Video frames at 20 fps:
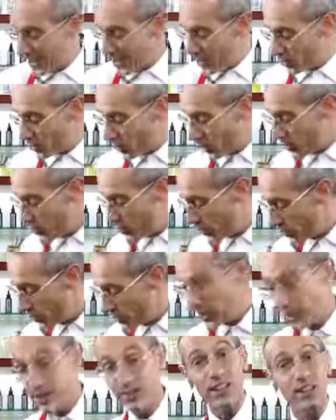So
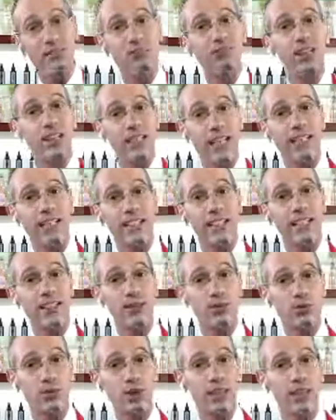using something like
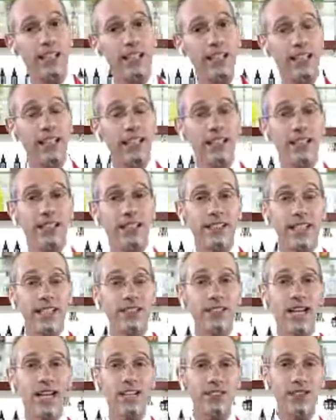this really gives
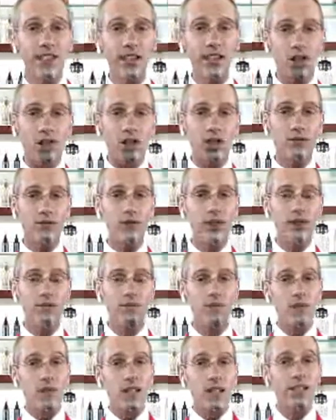us a lot of
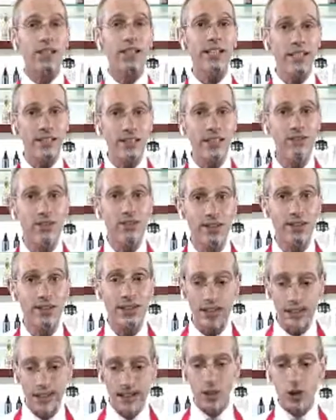
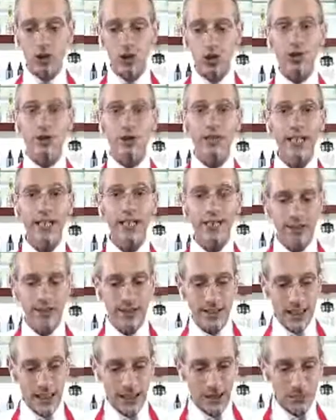creativity. So yes,
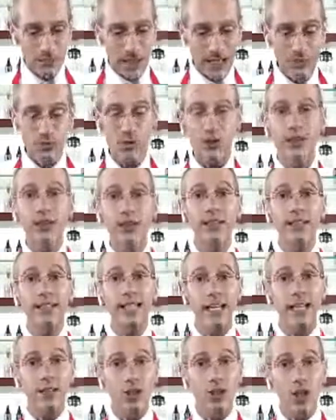there are boundaries. There
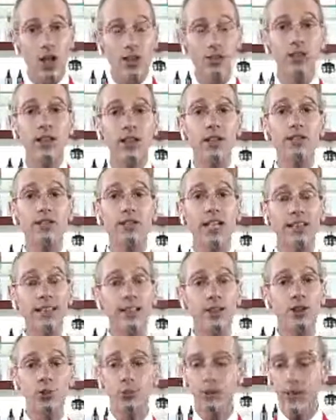are cocktails that
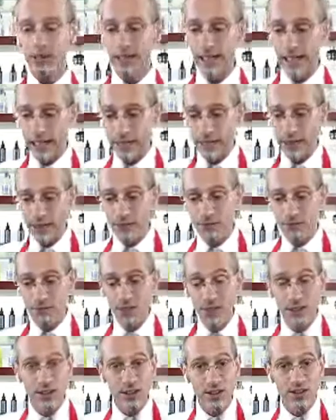need to be done in a
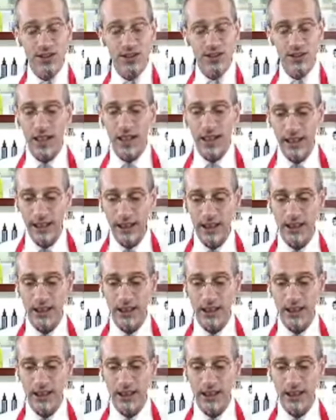fizzy style.